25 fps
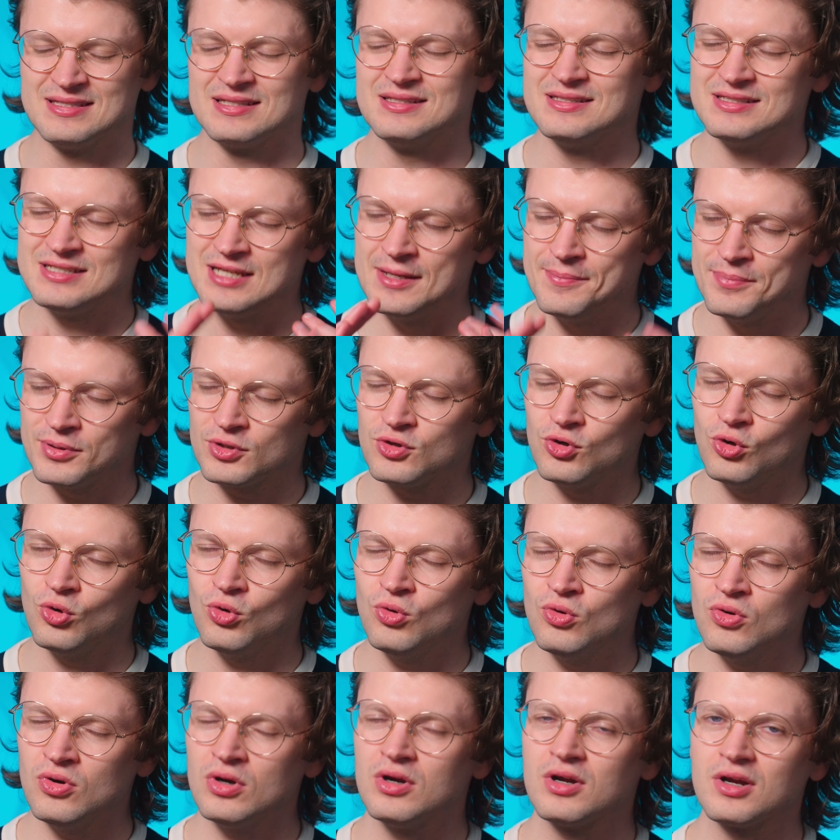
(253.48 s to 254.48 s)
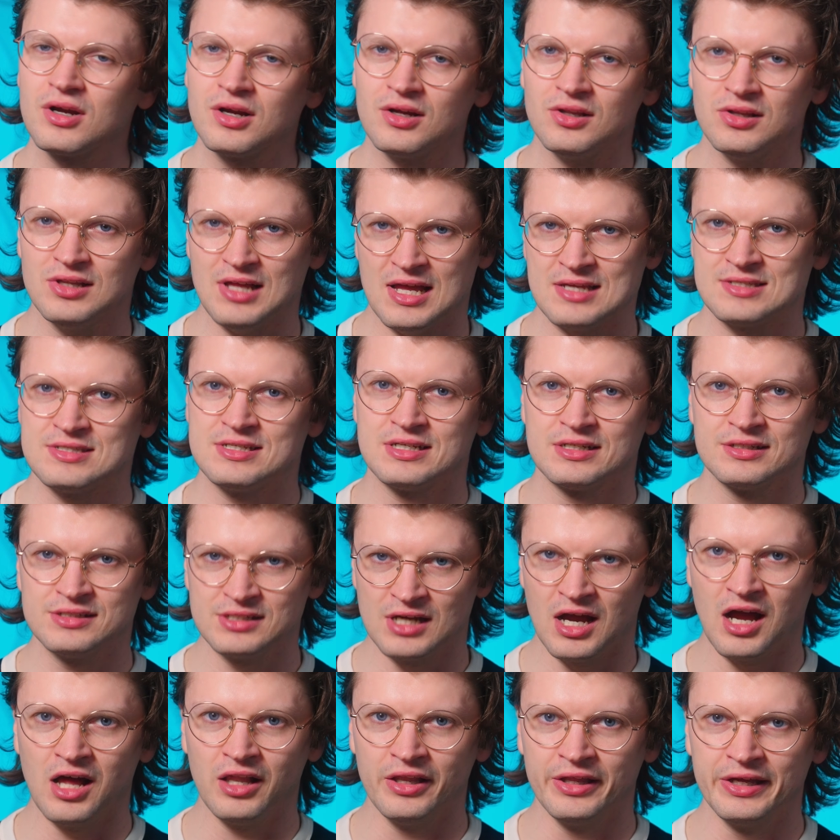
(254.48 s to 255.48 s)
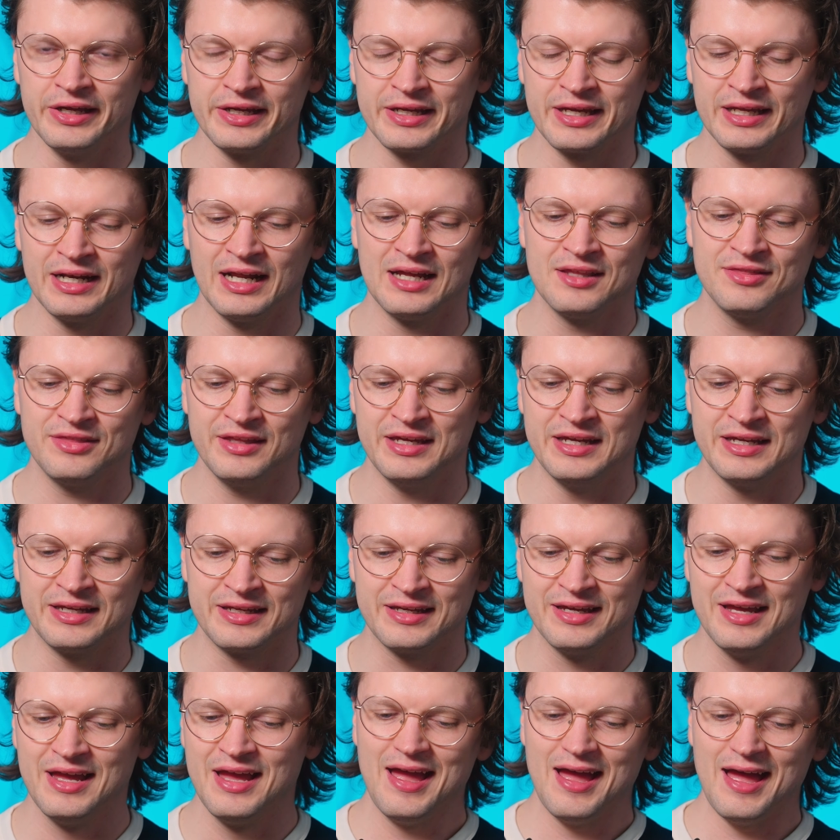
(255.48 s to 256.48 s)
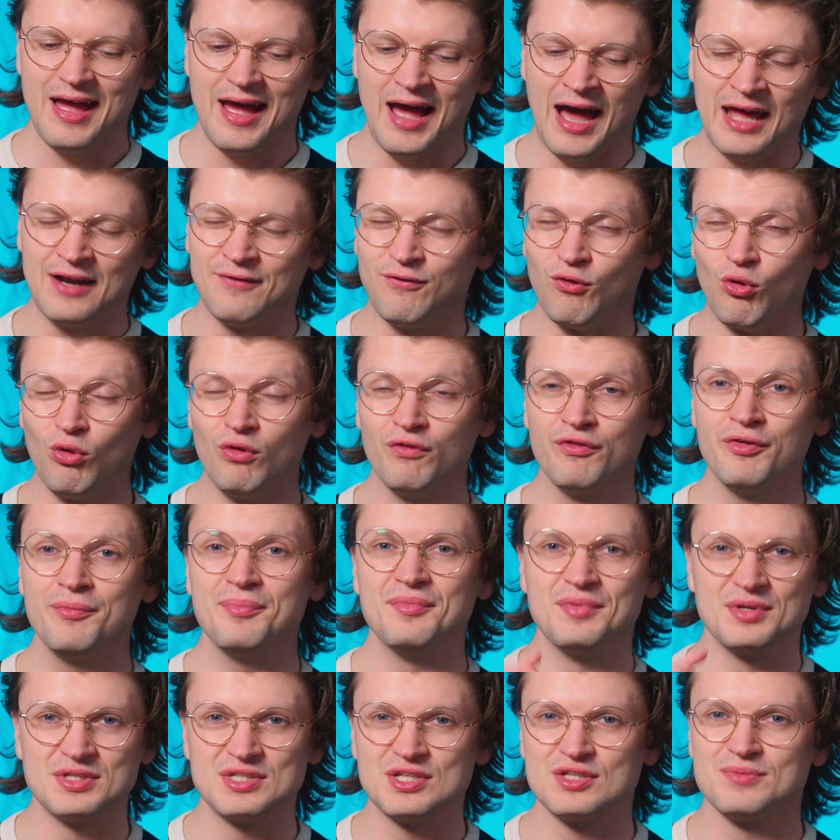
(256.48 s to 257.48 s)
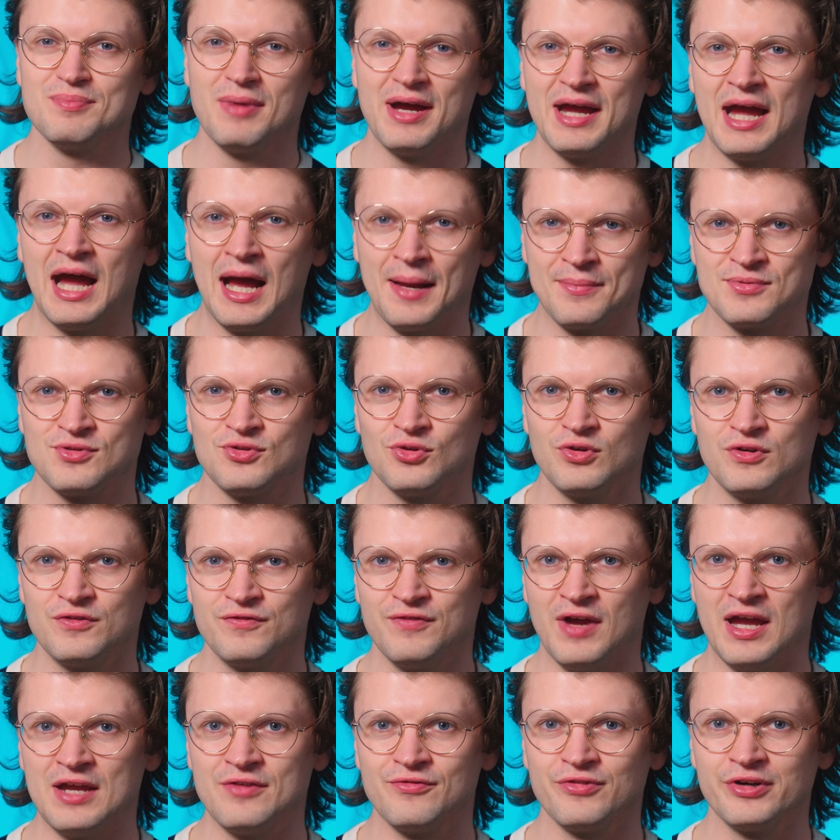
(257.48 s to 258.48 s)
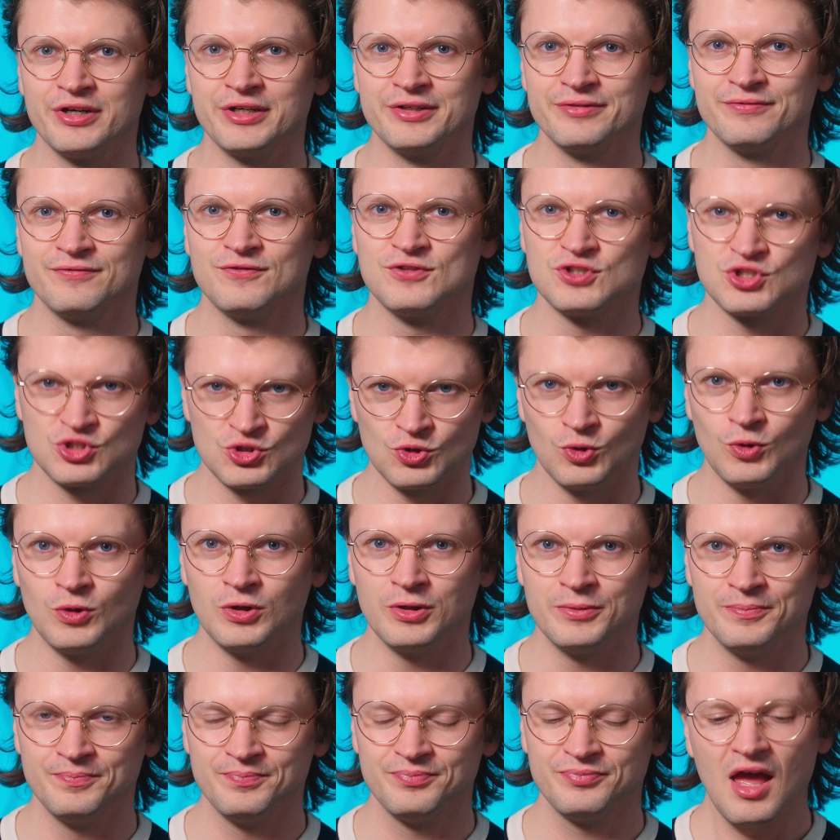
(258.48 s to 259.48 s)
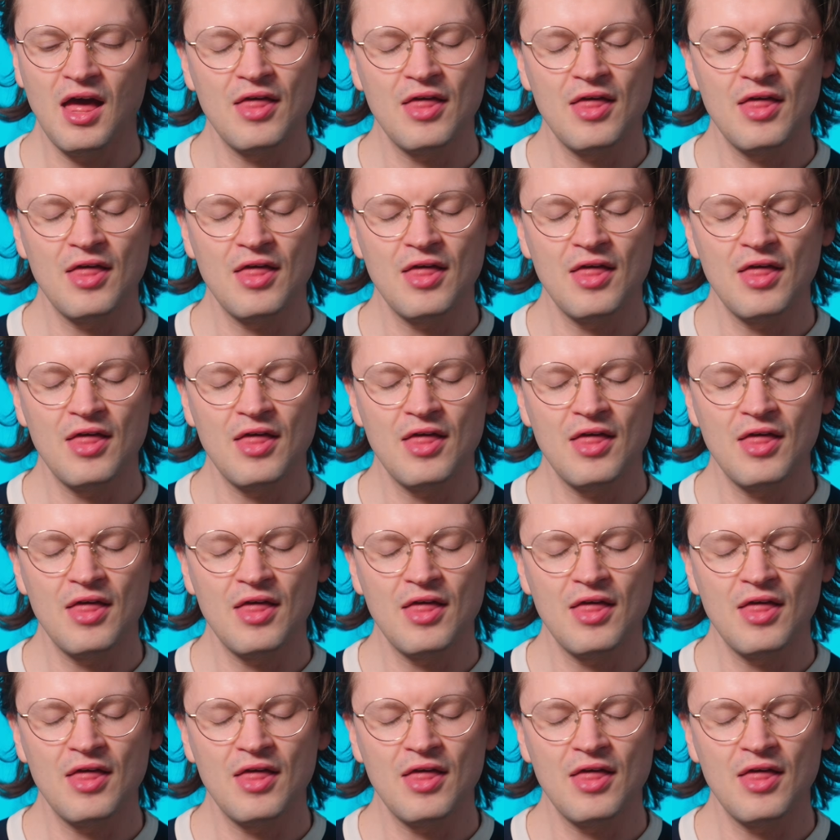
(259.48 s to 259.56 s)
a typical classic Dalek. And I think out of all of them, this is my absolute favorite for sure.